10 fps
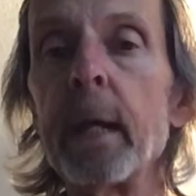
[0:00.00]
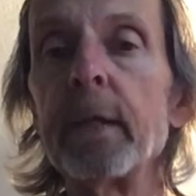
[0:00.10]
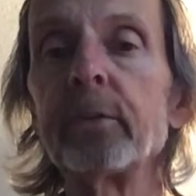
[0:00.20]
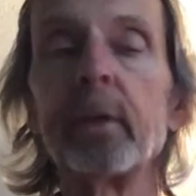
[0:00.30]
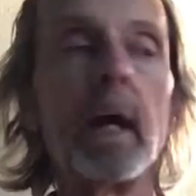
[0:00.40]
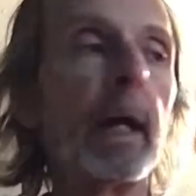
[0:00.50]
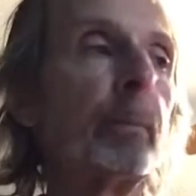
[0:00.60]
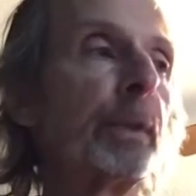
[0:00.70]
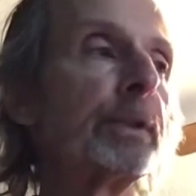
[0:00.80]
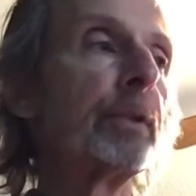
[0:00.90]
bass
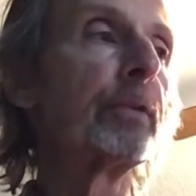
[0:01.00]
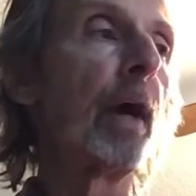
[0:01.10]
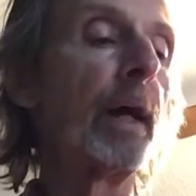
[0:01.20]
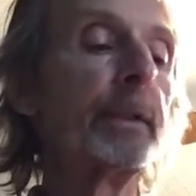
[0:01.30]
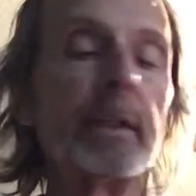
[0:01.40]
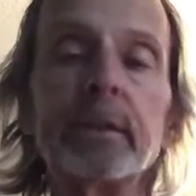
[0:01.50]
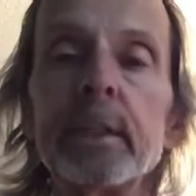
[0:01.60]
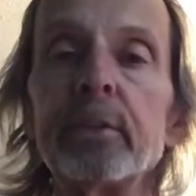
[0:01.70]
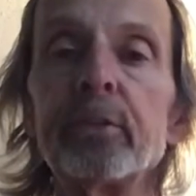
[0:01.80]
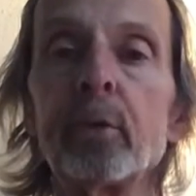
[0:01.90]
line, which is on the
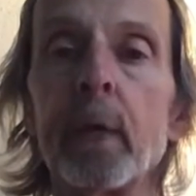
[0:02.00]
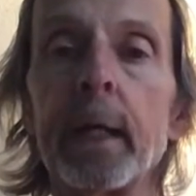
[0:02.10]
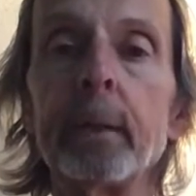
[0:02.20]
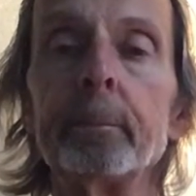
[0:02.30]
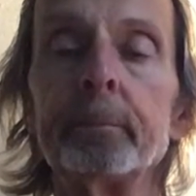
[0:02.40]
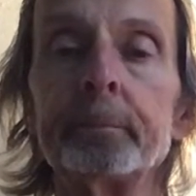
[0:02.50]
D string.